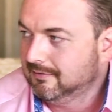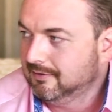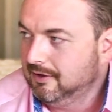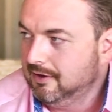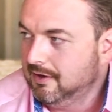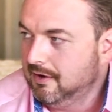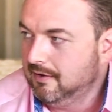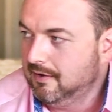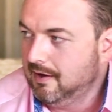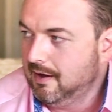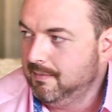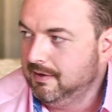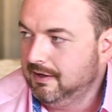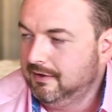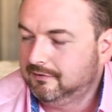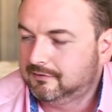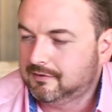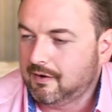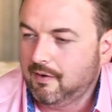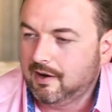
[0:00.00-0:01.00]
You know, I mean,
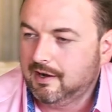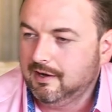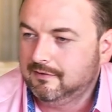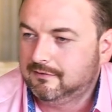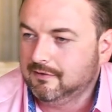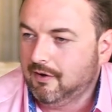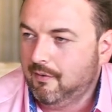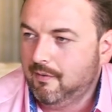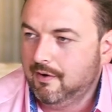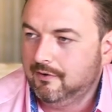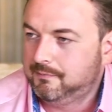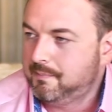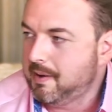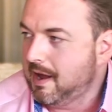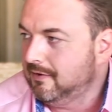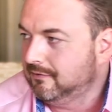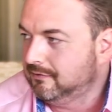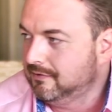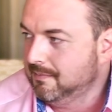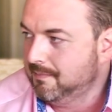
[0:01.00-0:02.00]
historically, it's always
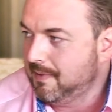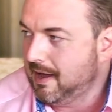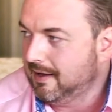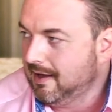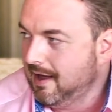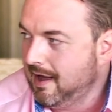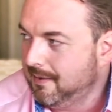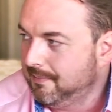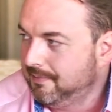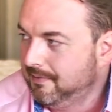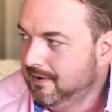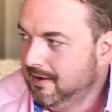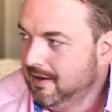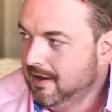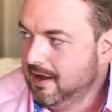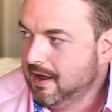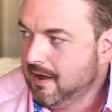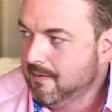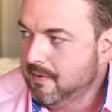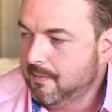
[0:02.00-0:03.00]
bounced it back up.
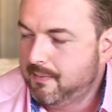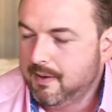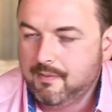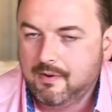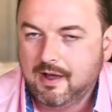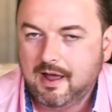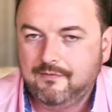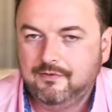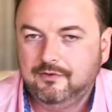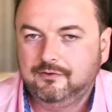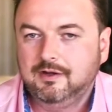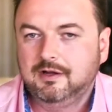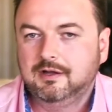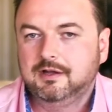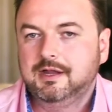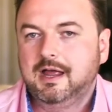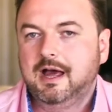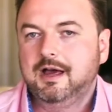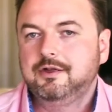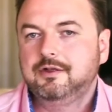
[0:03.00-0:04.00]
Mm. But people have this
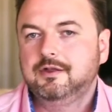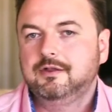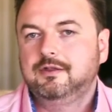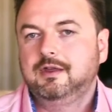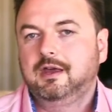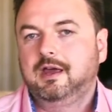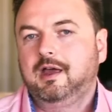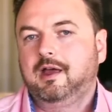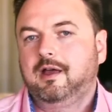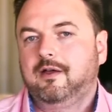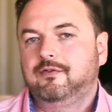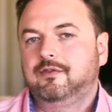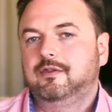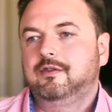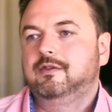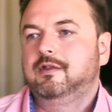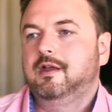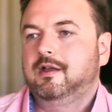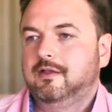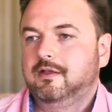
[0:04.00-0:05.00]
inclination thinking
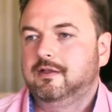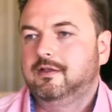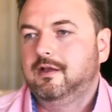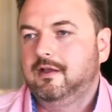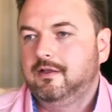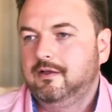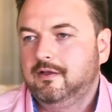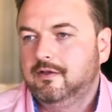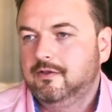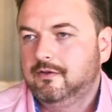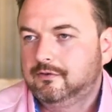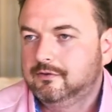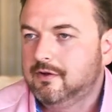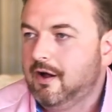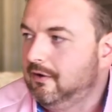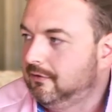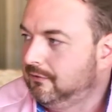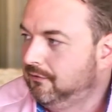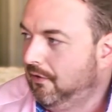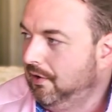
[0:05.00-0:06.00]
of that, that, you know, the
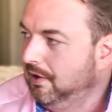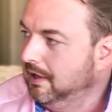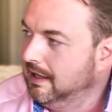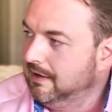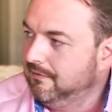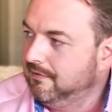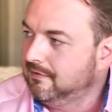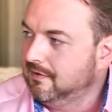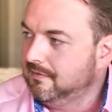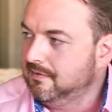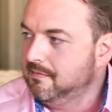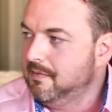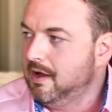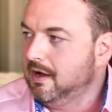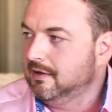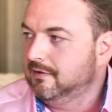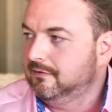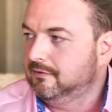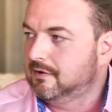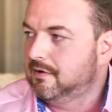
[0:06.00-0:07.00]
sky's falling every time the
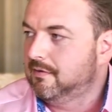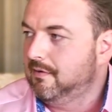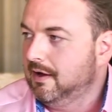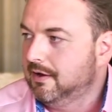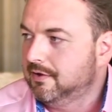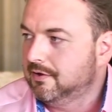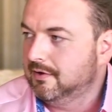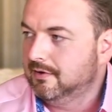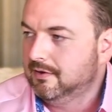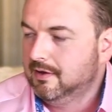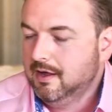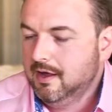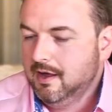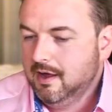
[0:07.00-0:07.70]
market is a correction.